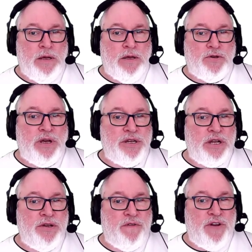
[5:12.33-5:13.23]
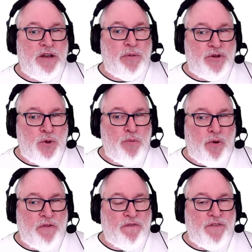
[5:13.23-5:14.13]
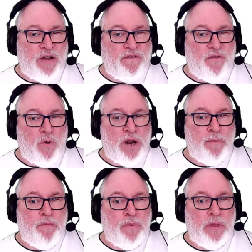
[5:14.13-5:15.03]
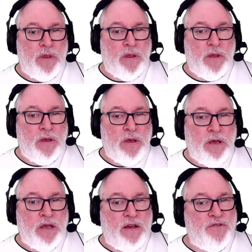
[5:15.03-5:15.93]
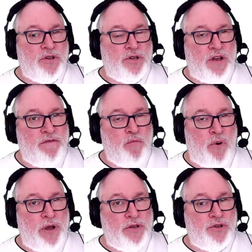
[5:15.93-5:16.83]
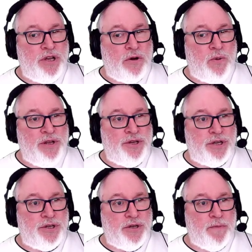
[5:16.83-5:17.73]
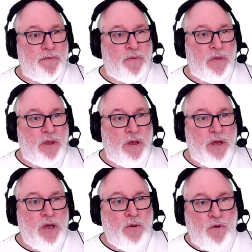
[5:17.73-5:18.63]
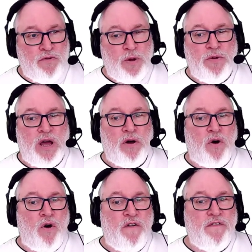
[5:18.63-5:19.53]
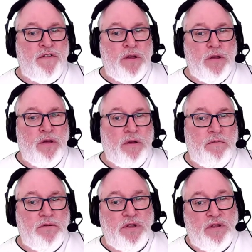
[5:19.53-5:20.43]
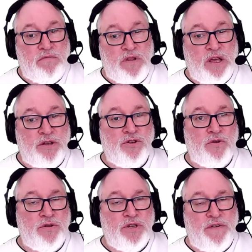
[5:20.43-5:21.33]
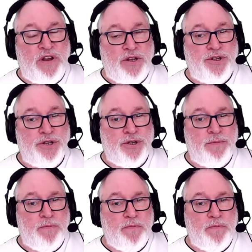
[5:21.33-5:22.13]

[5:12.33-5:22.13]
So 18 divided by 2.54 gives us 7.0 inches. We'll round that off to the nearest, so it's 7 inches.